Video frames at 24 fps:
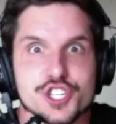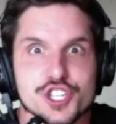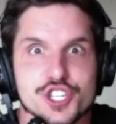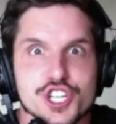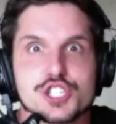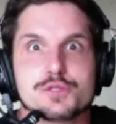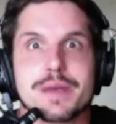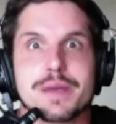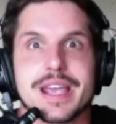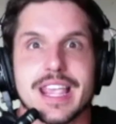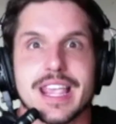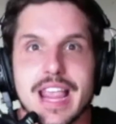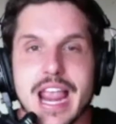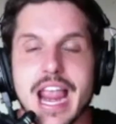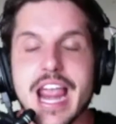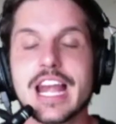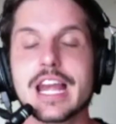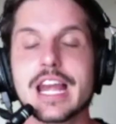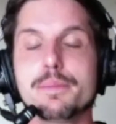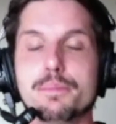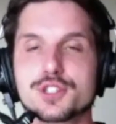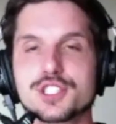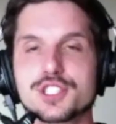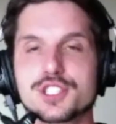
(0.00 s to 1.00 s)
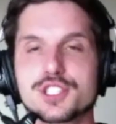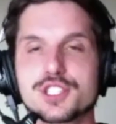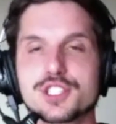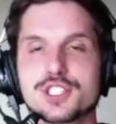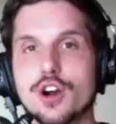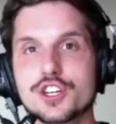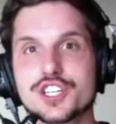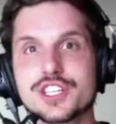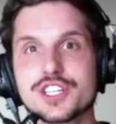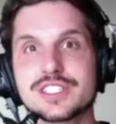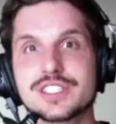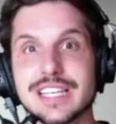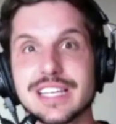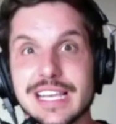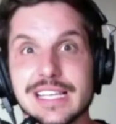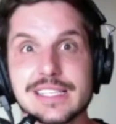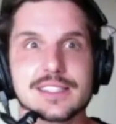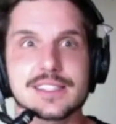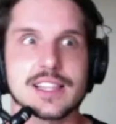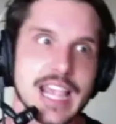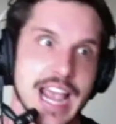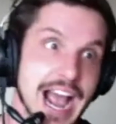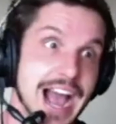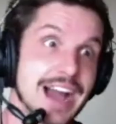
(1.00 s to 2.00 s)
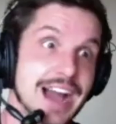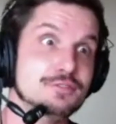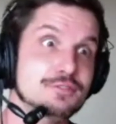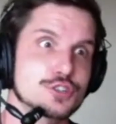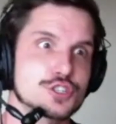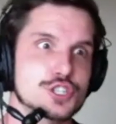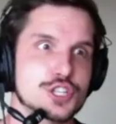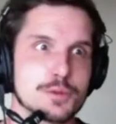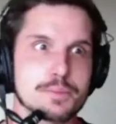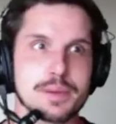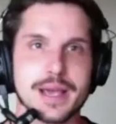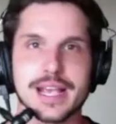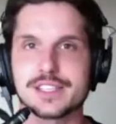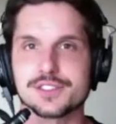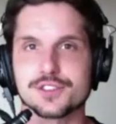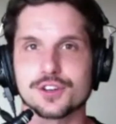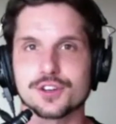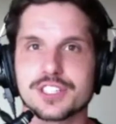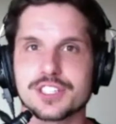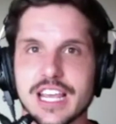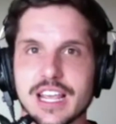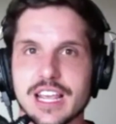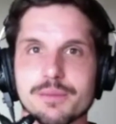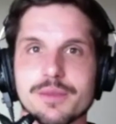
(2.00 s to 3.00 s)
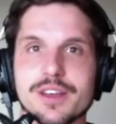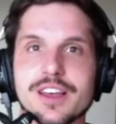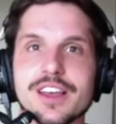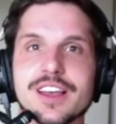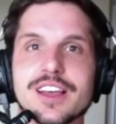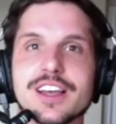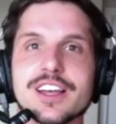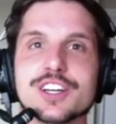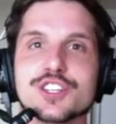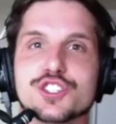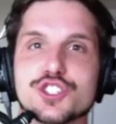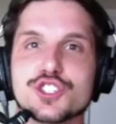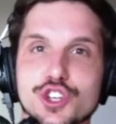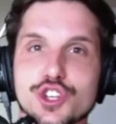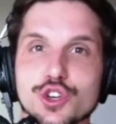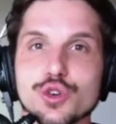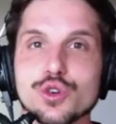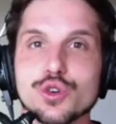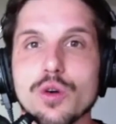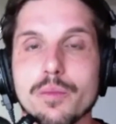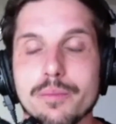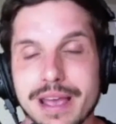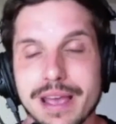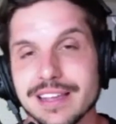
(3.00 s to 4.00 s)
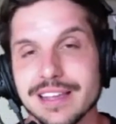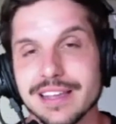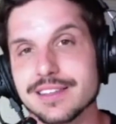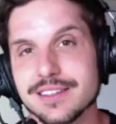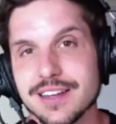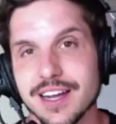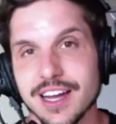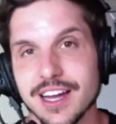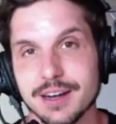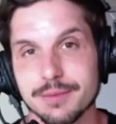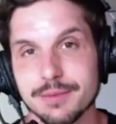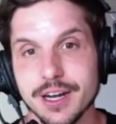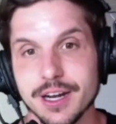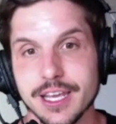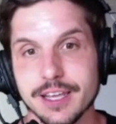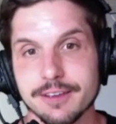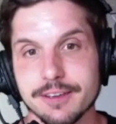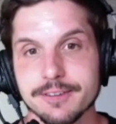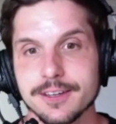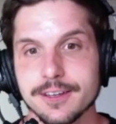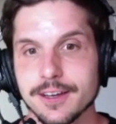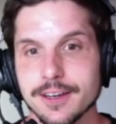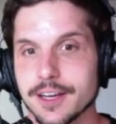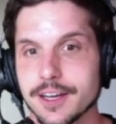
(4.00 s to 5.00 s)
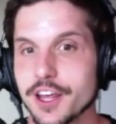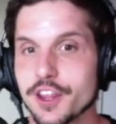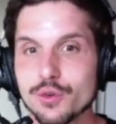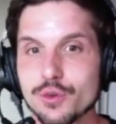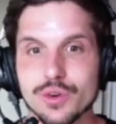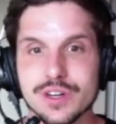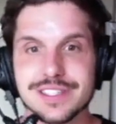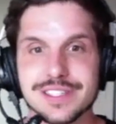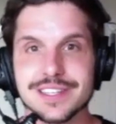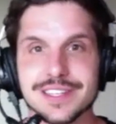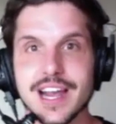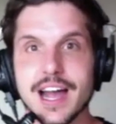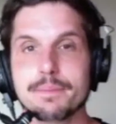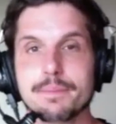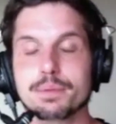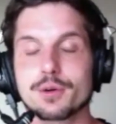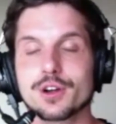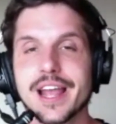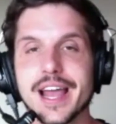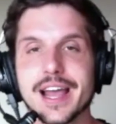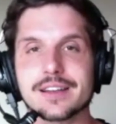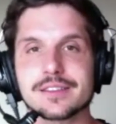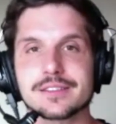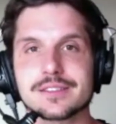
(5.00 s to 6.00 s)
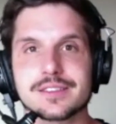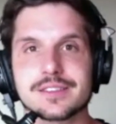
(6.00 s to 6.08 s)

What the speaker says: She's making 80% margins easily after she pays her team to make this kind of money. Another one is Scott Burgett.